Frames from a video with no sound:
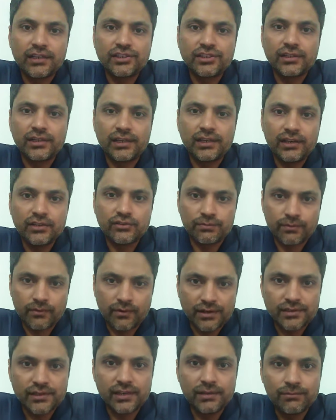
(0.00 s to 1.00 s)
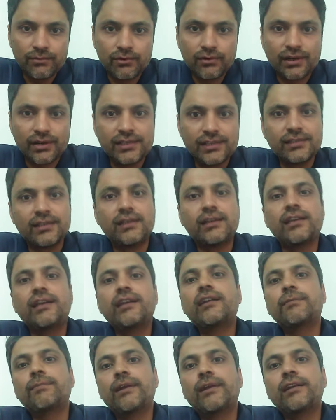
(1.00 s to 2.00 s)
Sharia Supervisory Board is an
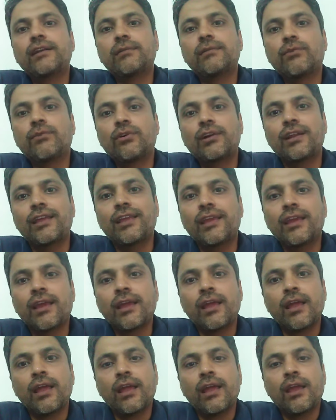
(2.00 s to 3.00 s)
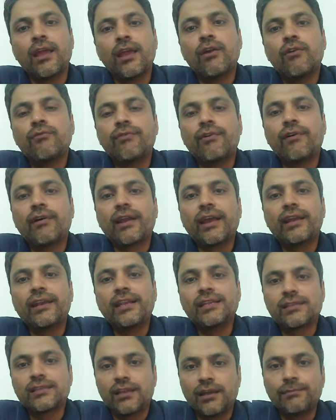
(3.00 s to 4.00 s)
independent body for
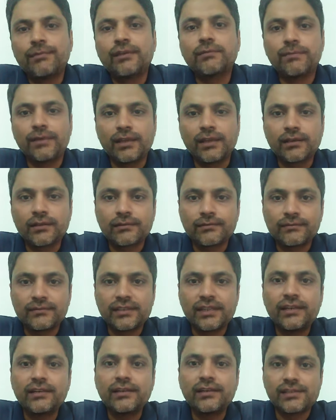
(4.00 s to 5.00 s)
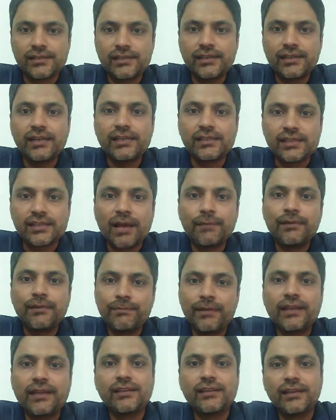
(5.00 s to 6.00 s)
an Islamic bank industry, in
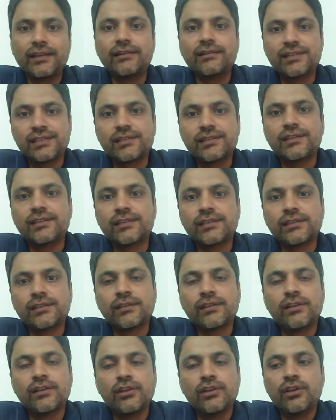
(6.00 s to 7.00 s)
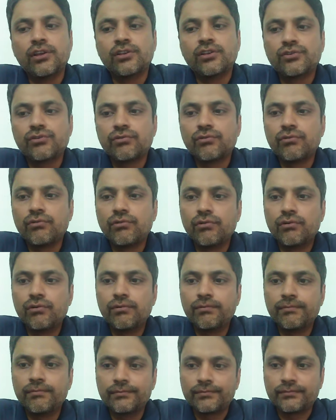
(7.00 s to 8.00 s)
Islamic banking industries.
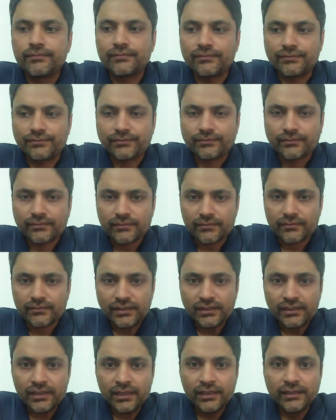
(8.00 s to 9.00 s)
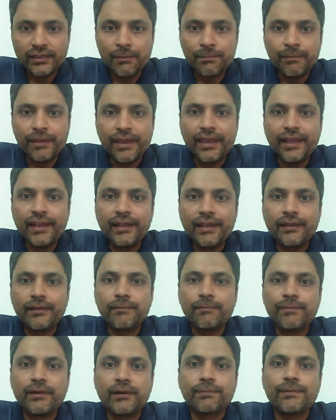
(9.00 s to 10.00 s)
So the
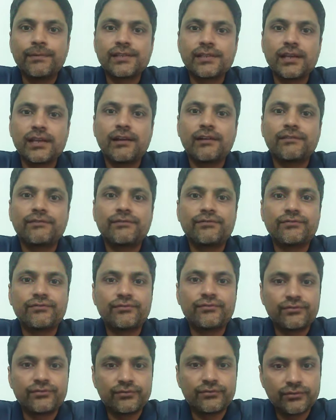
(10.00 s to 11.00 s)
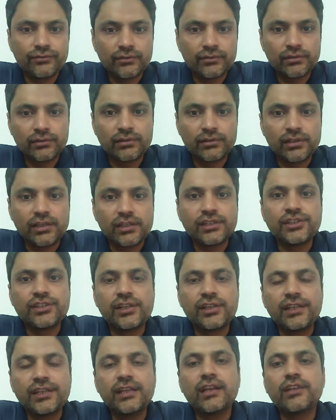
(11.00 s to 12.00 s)
main purpose of
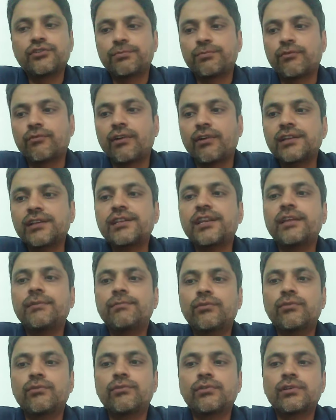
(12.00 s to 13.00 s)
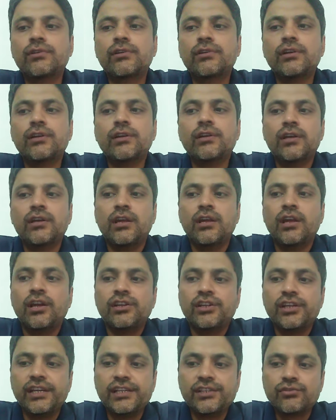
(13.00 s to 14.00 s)
Sharia Supervisory Board
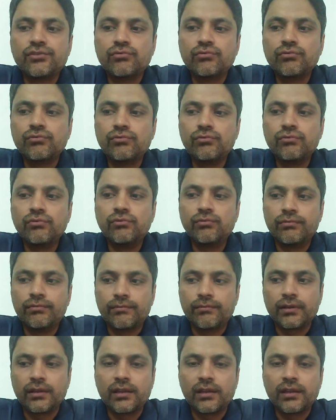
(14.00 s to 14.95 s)
is to